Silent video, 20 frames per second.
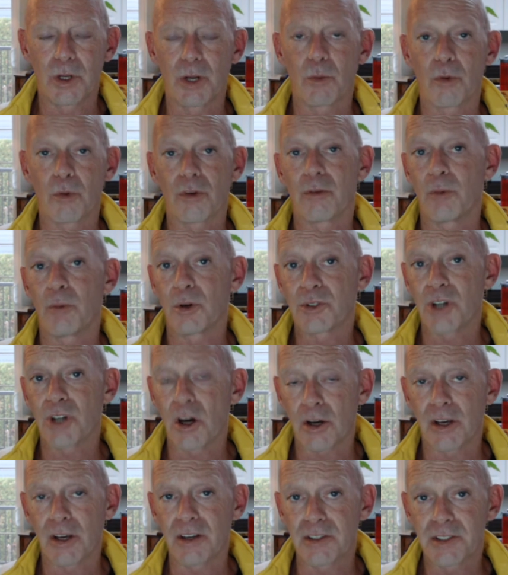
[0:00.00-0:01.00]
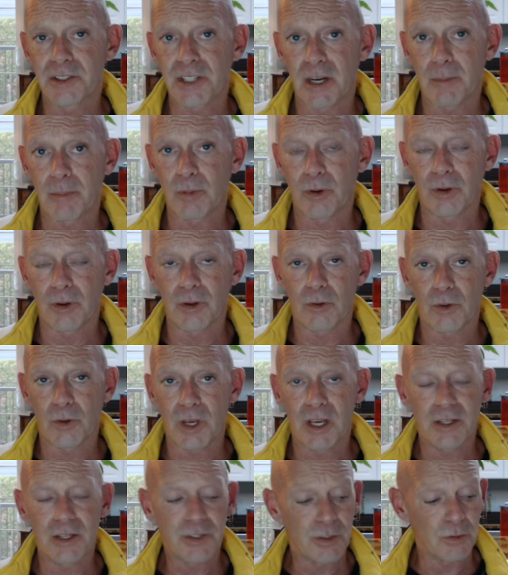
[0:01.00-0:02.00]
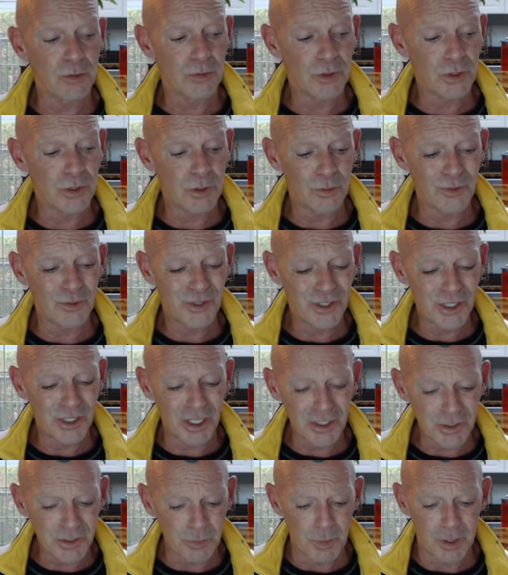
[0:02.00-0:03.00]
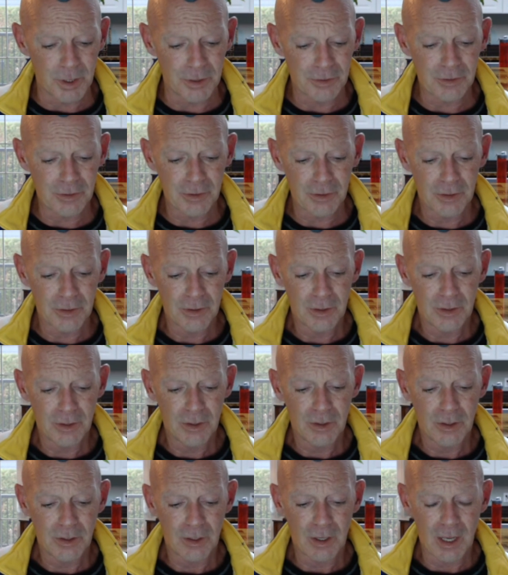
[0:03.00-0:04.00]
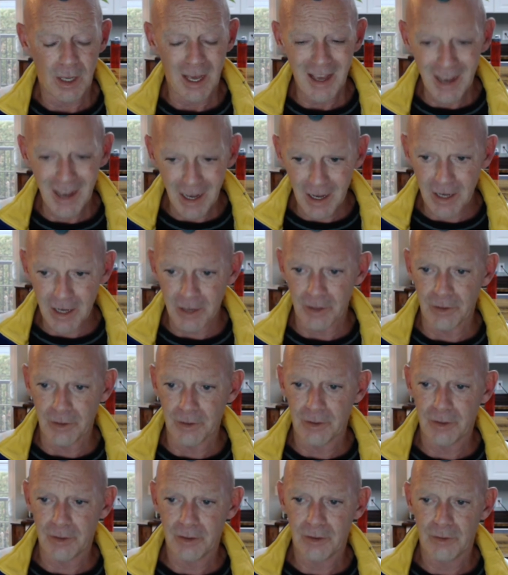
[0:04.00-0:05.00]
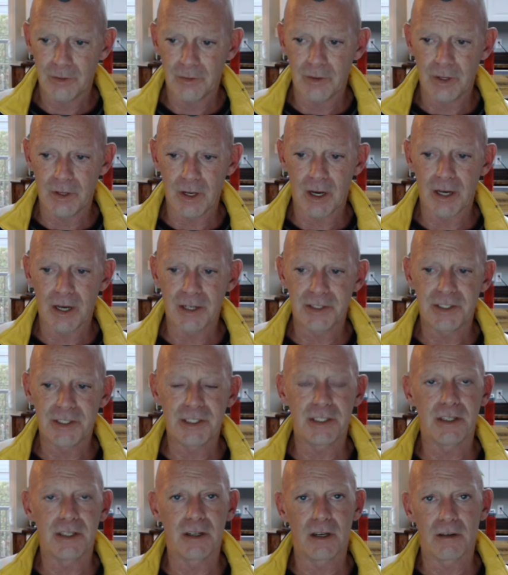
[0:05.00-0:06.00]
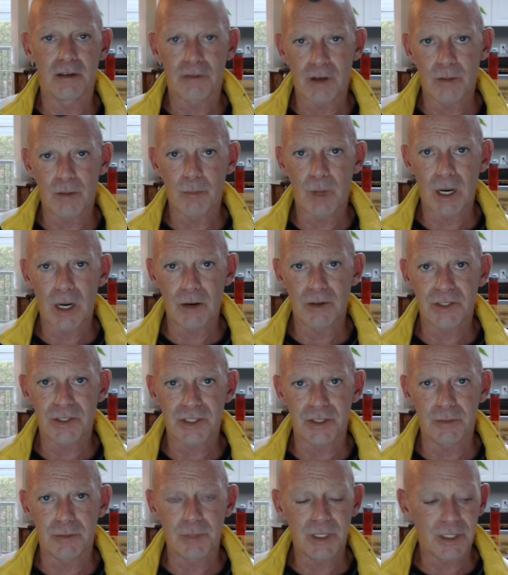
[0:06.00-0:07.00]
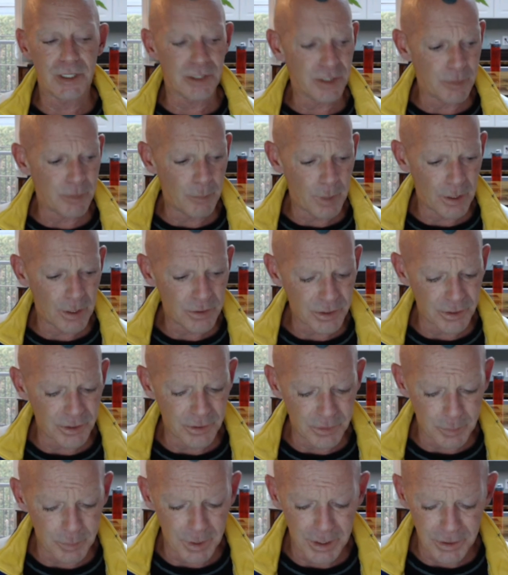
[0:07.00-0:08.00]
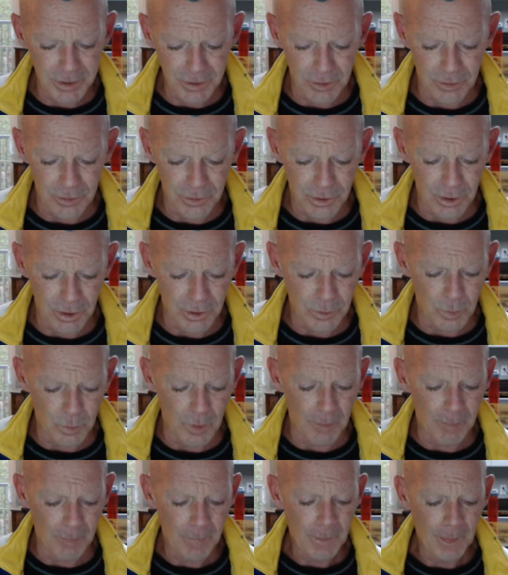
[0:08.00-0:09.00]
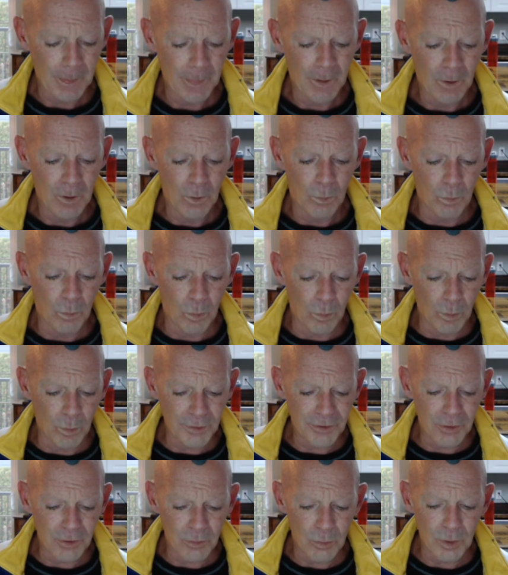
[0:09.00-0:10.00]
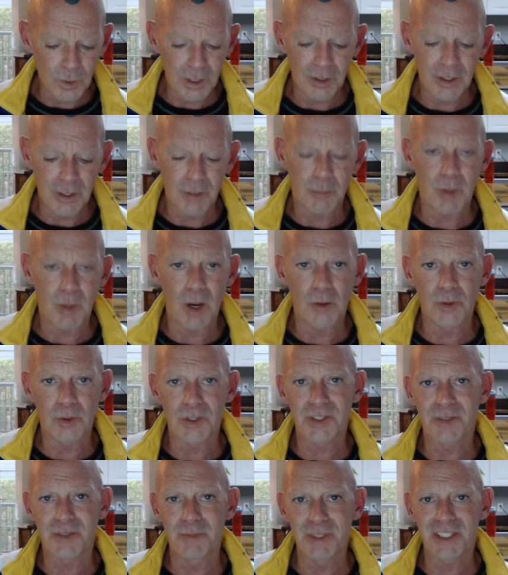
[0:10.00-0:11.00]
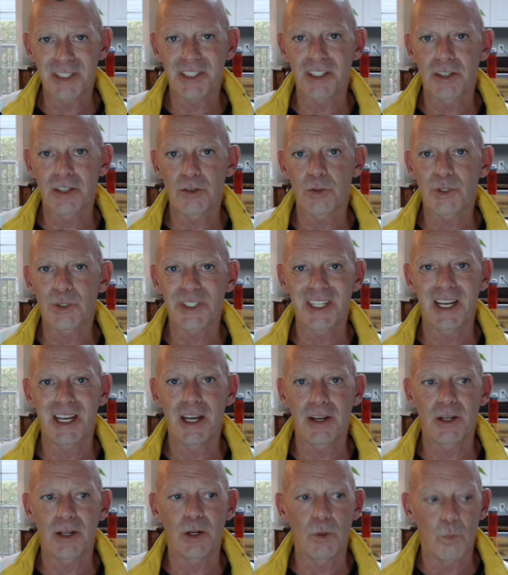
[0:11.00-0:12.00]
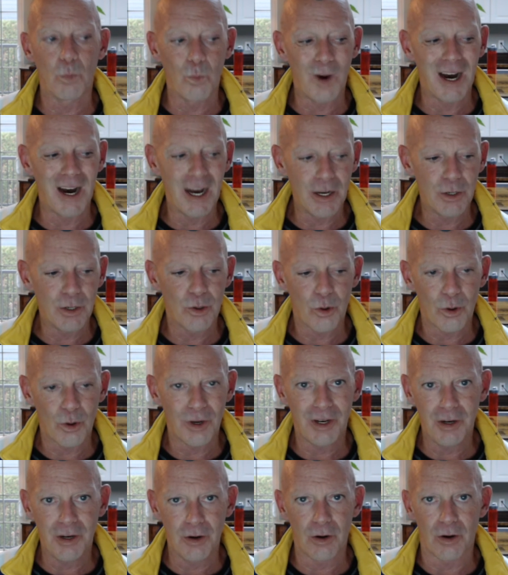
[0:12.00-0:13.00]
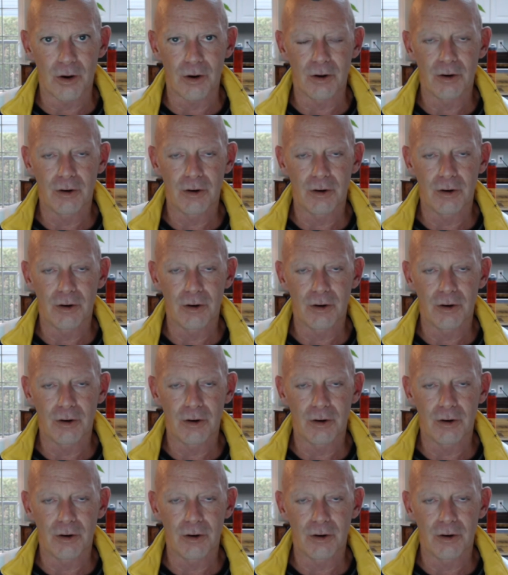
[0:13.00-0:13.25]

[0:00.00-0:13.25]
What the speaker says: worth about talking separately, okay? So judgment and the idea of comparison, because comparison is based on judgment, what they're really about is misunderstanding why you're here.